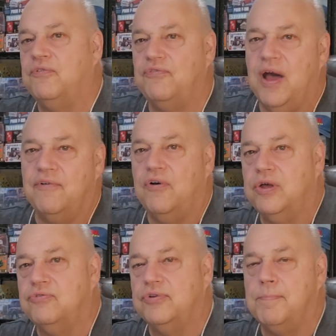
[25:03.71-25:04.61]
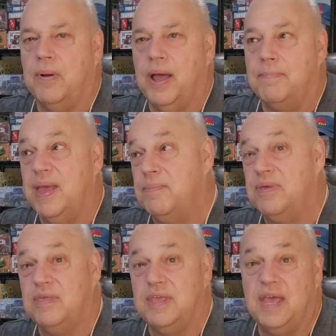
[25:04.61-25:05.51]
500 by maybe
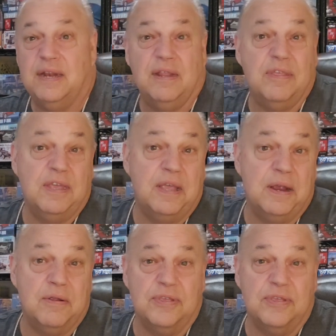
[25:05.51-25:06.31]
the end of the year.